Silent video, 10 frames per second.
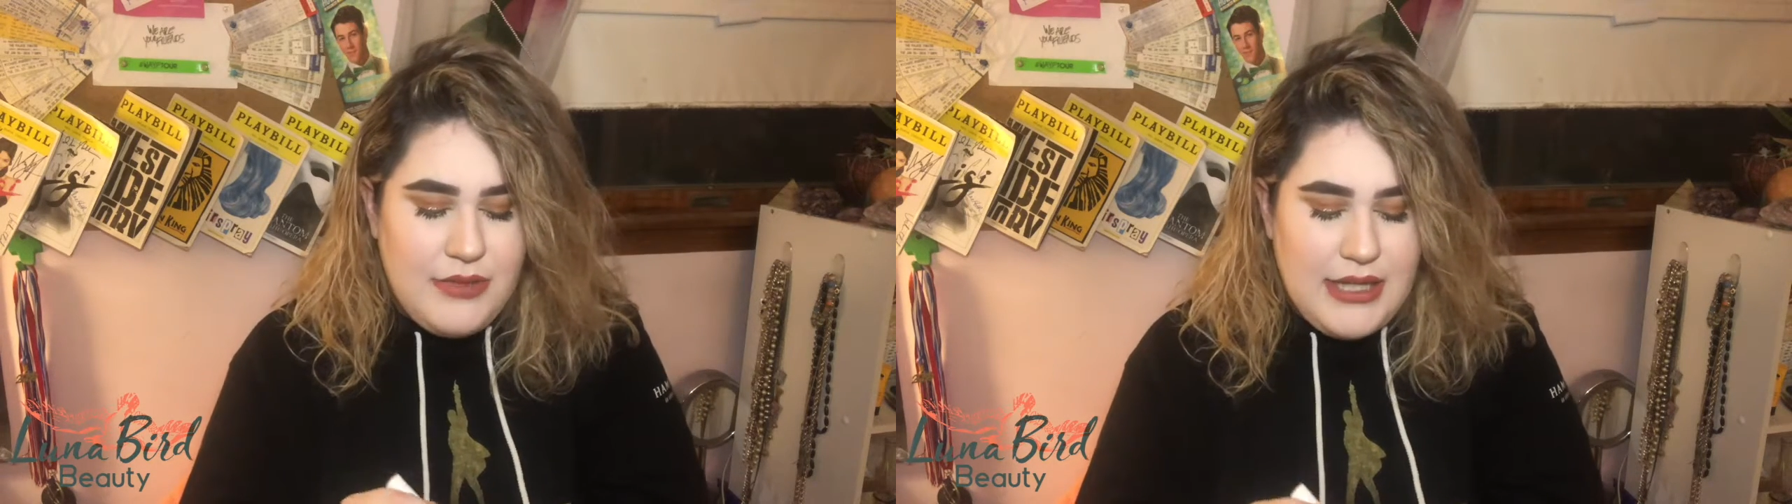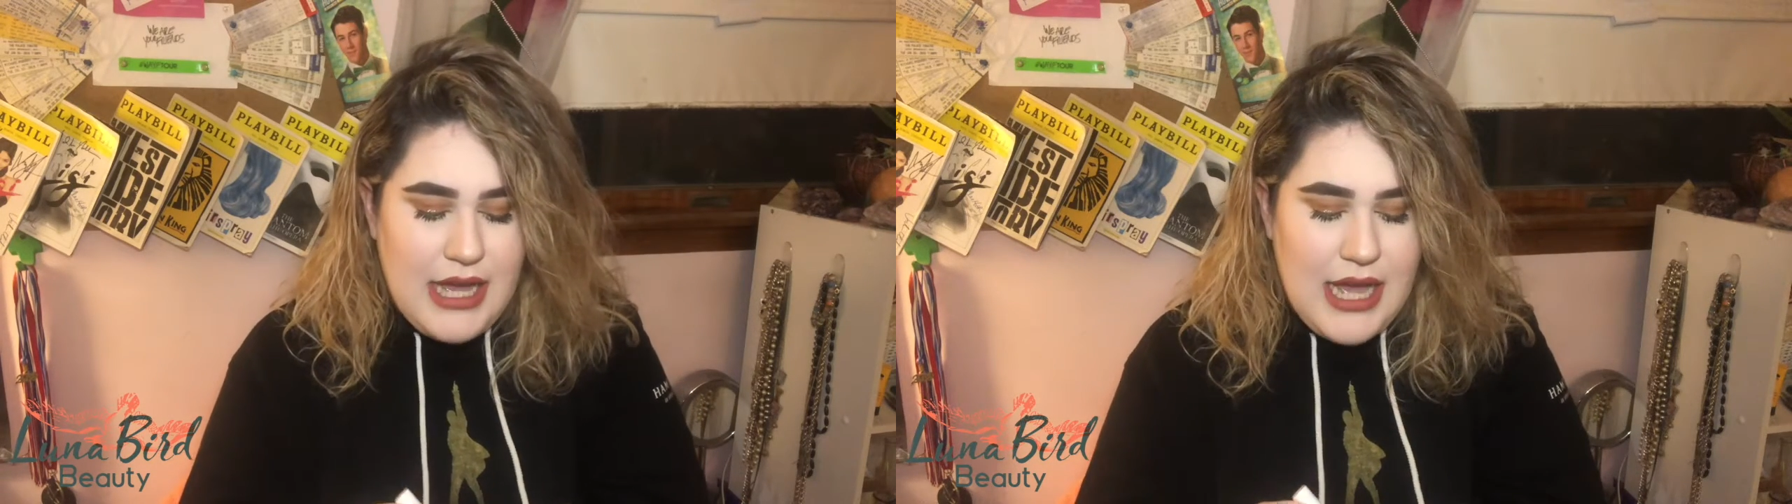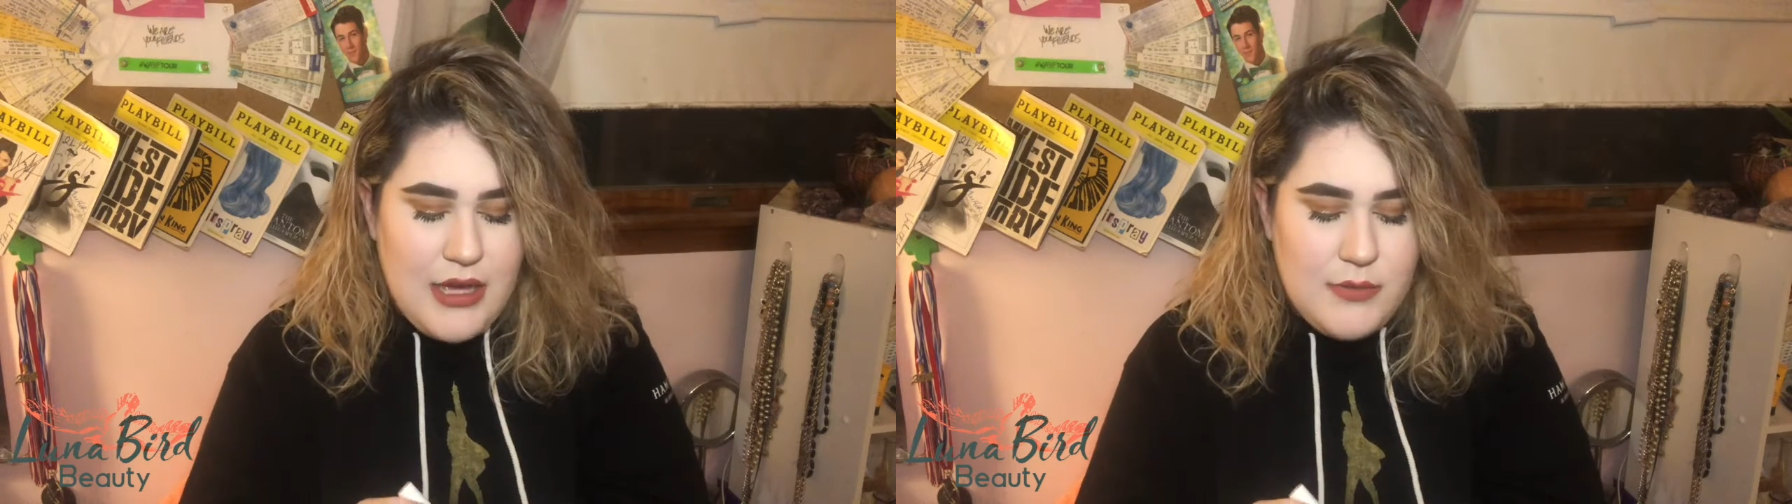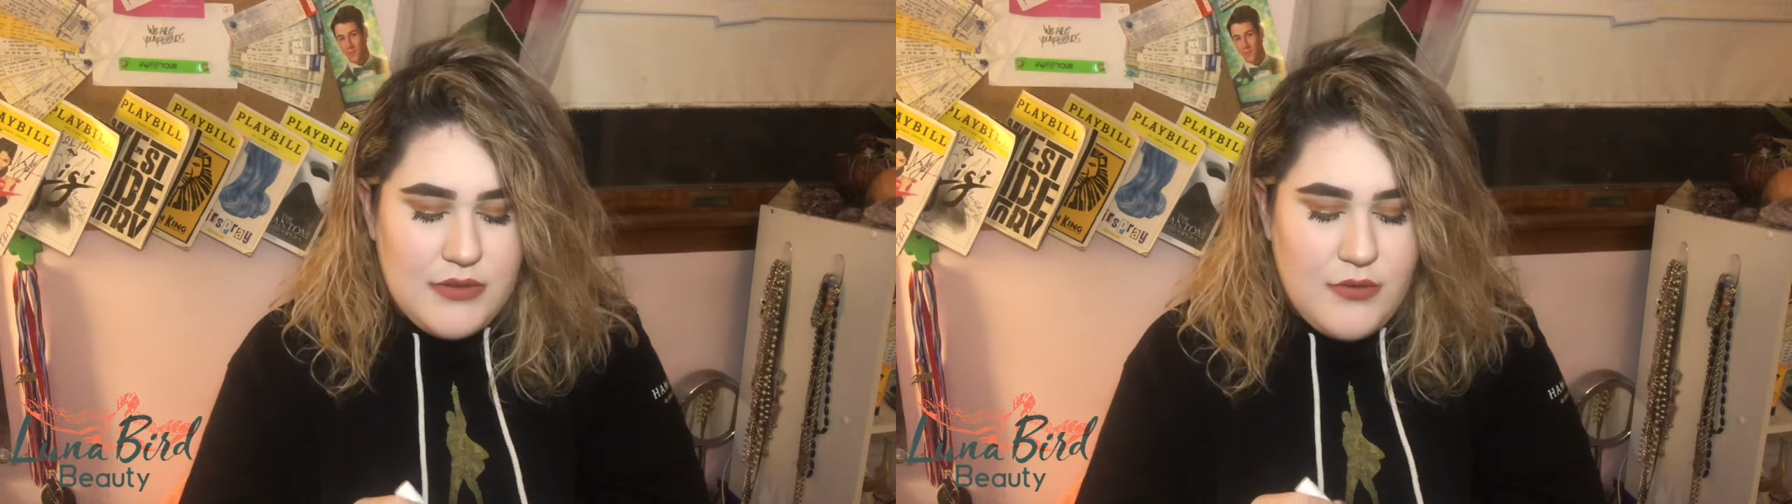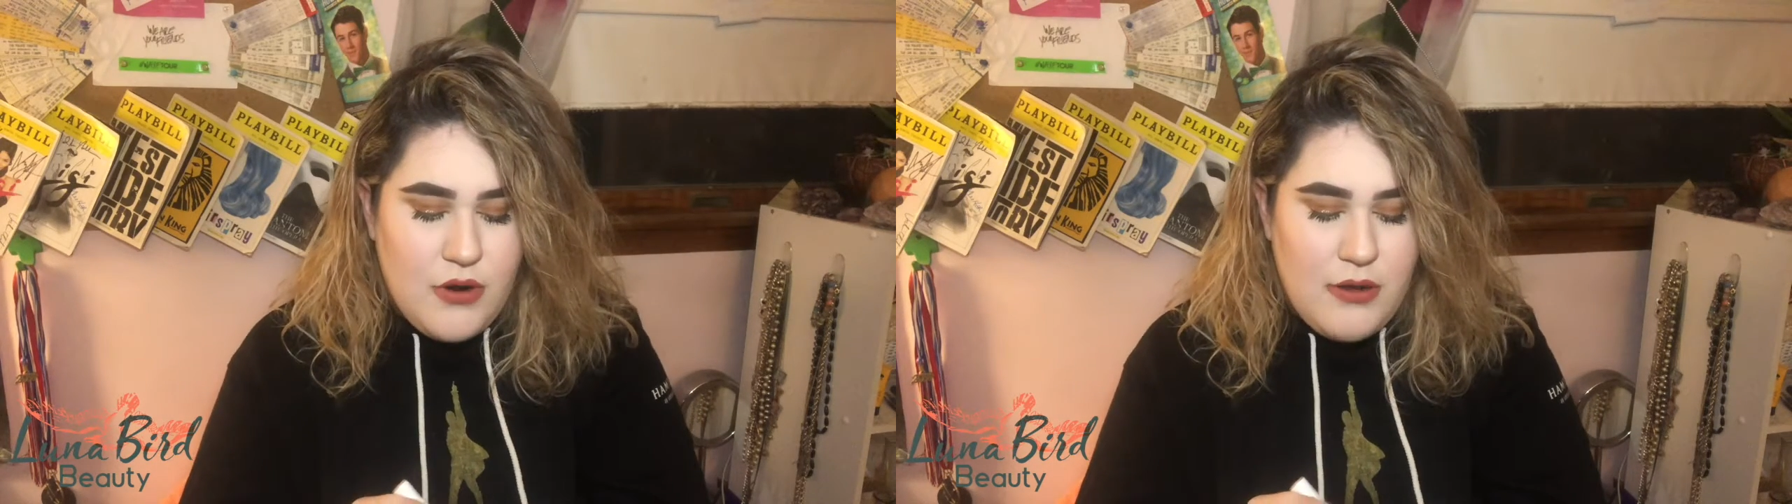really high
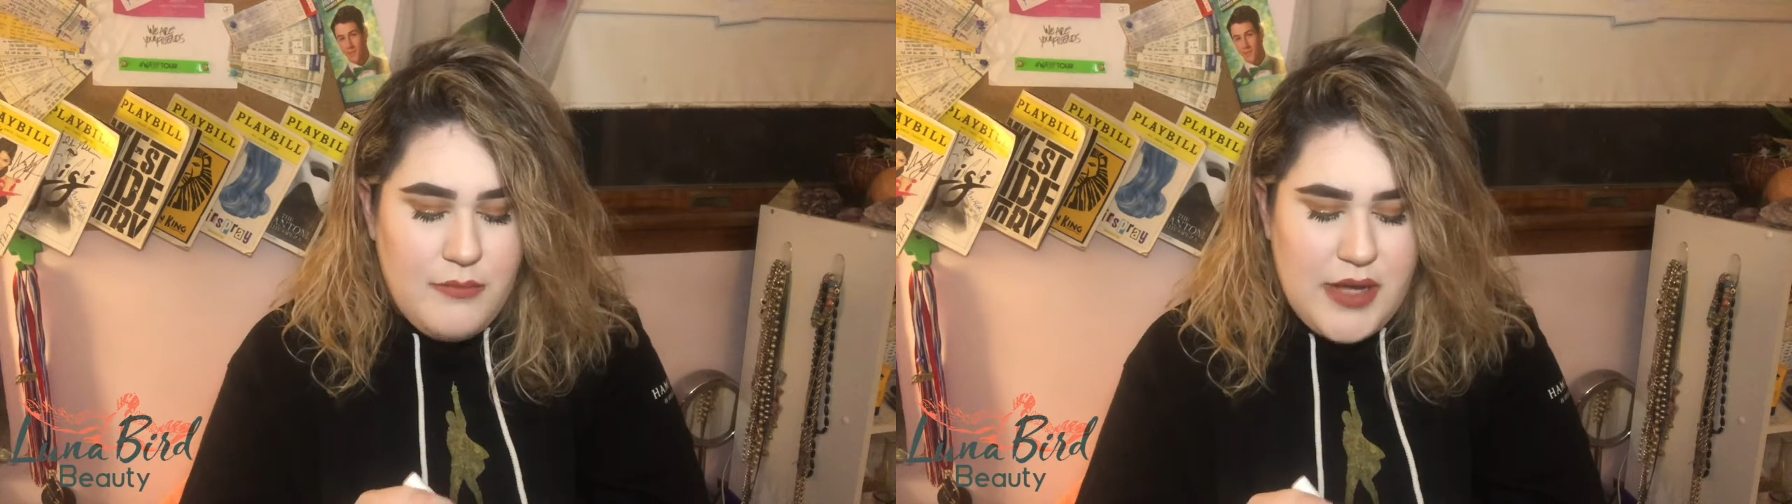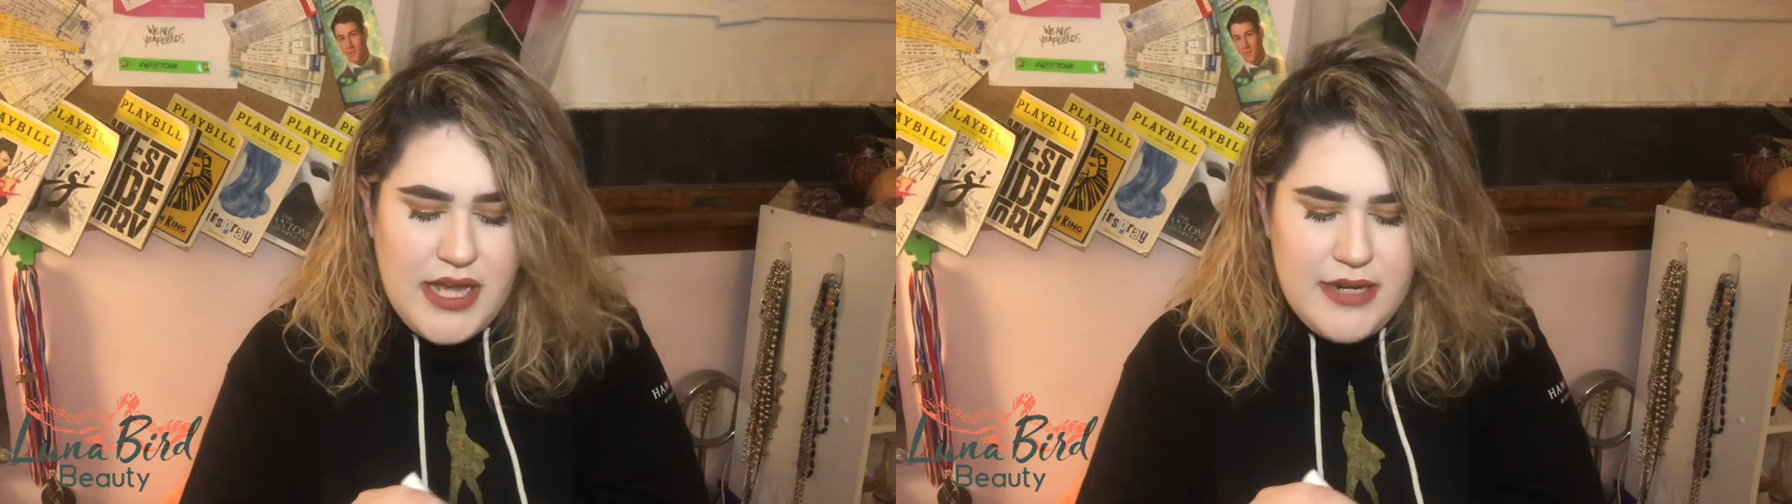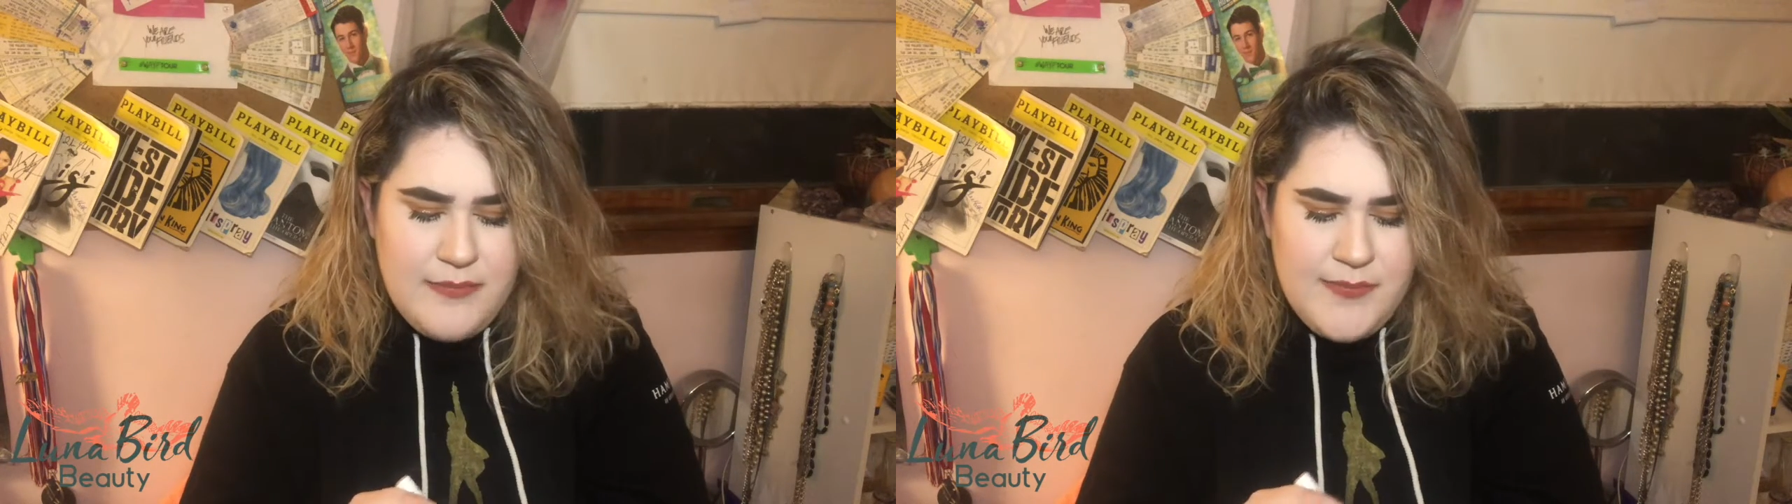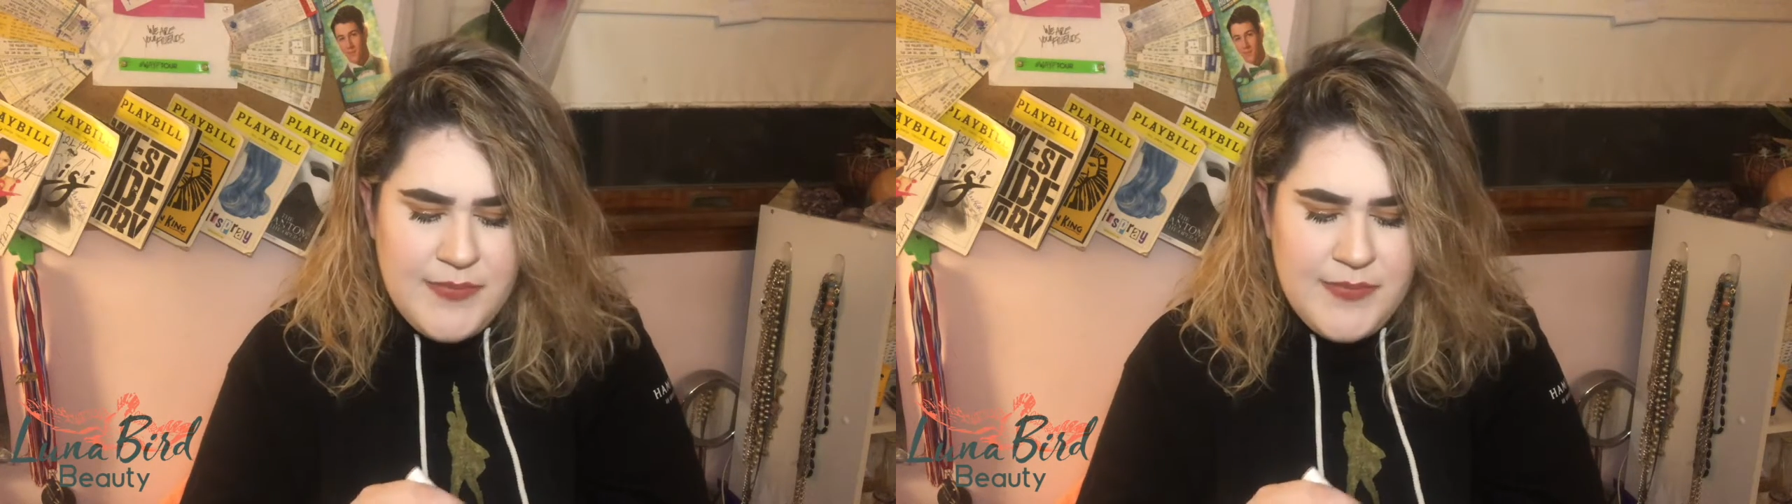hopes for, but